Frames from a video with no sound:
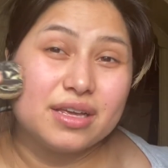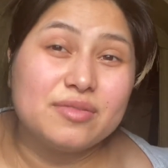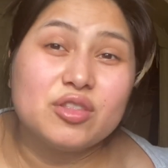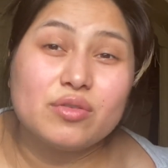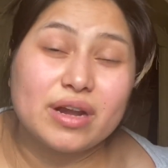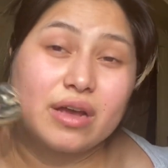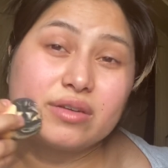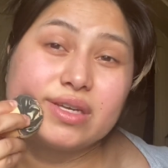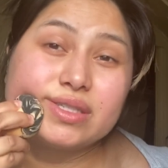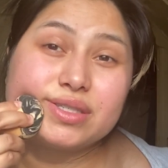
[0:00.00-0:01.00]
Even though right now
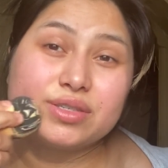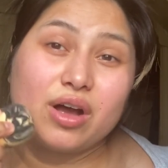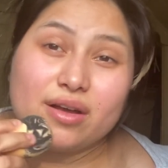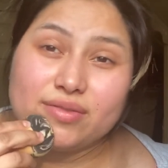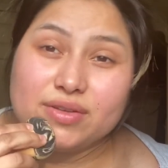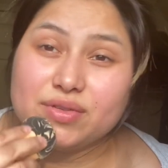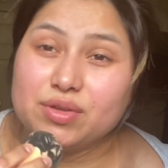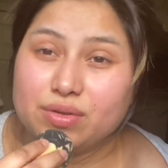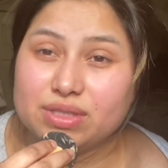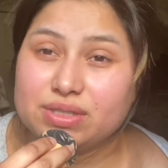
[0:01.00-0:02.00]
it's soft, even
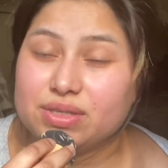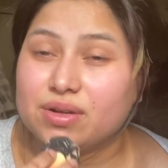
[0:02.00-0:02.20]
though it's